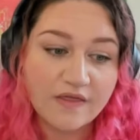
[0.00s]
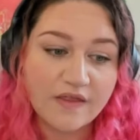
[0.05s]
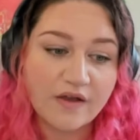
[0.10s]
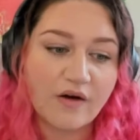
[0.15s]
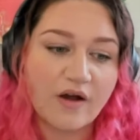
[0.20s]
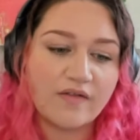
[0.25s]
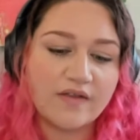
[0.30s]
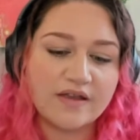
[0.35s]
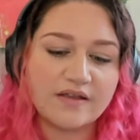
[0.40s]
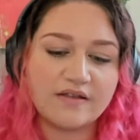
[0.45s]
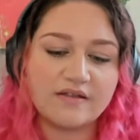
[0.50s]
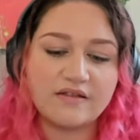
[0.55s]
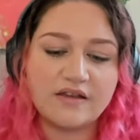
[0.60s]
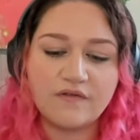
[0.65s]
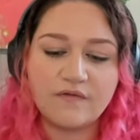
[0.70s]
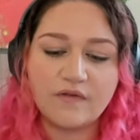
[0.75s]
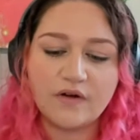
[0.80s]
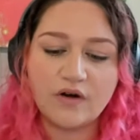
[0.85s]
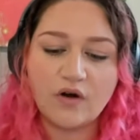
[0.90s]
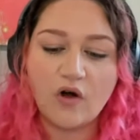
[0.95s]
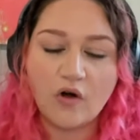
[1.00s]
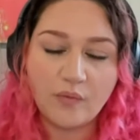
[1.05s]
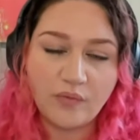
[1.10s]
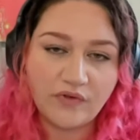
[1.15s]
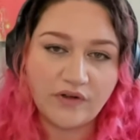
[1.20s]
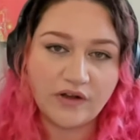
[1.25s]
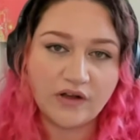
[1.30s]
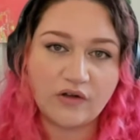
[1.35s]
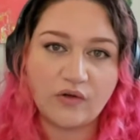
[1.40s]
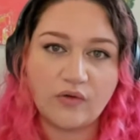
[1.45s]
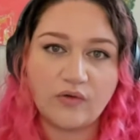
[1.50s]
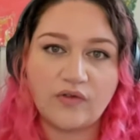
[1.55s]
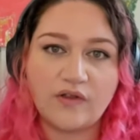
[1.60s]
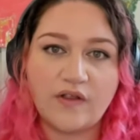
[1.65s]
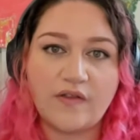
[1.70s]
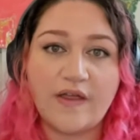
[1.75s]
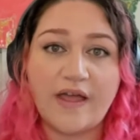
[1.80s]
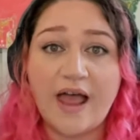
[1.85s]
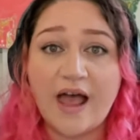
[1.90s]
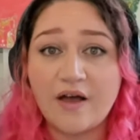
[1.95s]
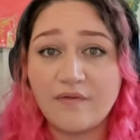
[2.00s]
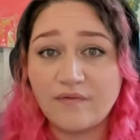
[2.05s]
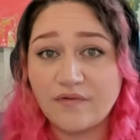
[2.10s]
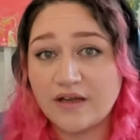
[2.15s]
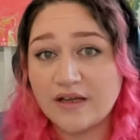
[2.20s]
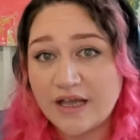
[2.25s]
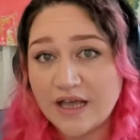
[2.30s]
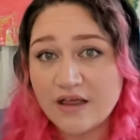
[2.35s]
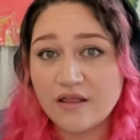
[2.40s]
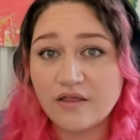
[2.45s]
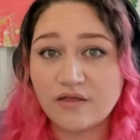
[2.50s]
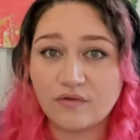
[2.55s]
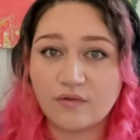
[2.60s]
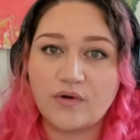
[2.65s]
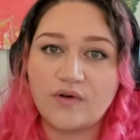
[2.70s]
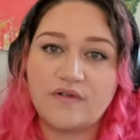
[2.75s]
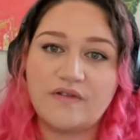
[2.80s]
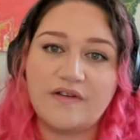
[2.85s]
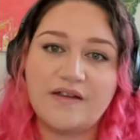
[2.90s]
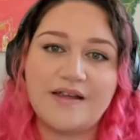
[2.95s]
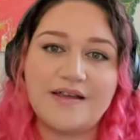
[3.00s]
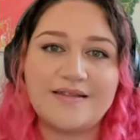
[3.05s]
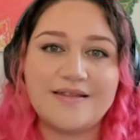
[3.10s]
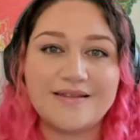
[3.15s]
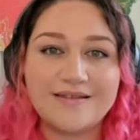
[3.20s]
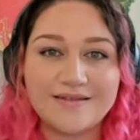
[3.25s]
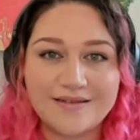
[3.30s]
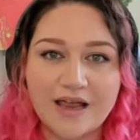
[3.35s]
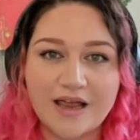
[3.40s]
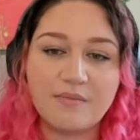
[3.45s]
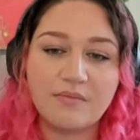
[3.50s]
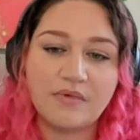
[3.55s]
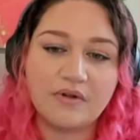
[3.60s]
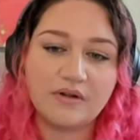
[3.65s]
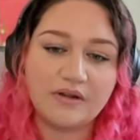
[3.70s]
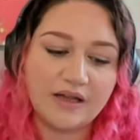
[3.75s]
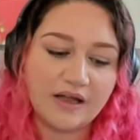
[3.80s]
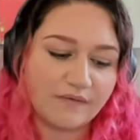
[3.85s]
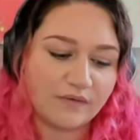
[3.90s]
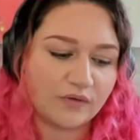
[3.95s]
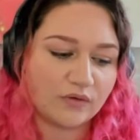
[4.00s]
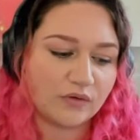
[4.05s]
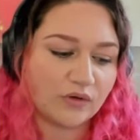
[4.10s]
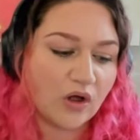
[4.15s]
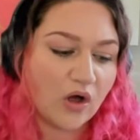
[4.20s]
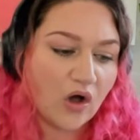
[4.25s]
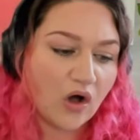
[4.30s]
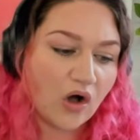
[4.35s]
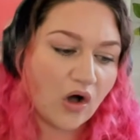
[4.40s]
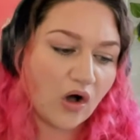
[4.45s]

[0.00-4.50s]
There are these different obstacles that they have to get through to get the same level